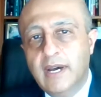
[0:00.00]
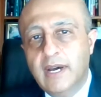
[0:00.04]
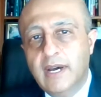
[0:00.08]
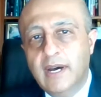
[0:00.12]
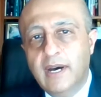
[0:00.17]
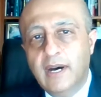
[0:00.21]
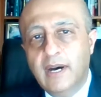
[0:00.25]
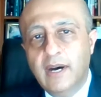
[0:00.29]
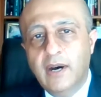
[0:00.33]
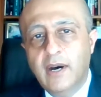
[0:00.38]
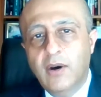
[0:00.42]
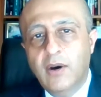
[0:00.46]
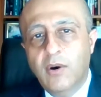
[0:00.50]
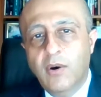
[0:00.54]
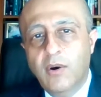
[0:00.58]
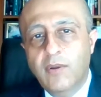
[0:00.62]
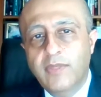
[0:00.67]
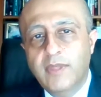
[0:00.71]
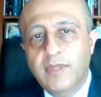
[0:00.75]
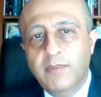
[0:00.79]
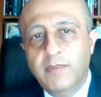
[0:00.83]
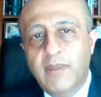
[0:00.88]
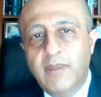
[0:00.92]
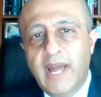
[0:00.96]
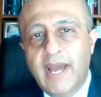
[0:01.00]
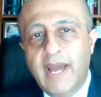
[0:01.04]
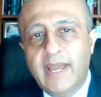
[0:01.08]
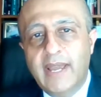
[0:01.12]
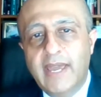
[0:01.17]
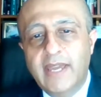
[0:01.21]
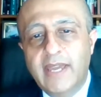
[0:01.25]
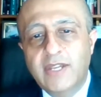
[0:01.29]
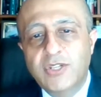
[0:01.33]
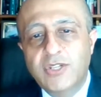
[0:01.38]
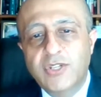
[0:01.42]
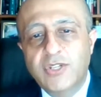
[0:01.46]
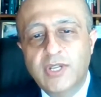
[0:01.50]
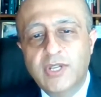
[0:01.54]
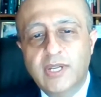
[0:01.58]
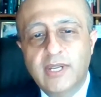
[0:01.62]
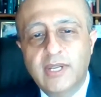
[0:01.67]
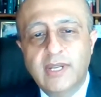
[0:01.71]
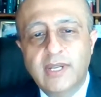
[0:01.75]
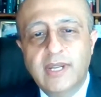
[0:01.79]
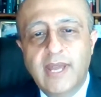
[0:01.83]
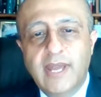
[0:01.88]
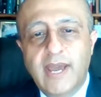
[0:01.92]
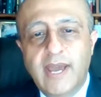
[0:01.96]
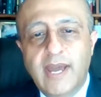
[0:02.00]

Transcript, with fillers: uh, on the Black, Asian,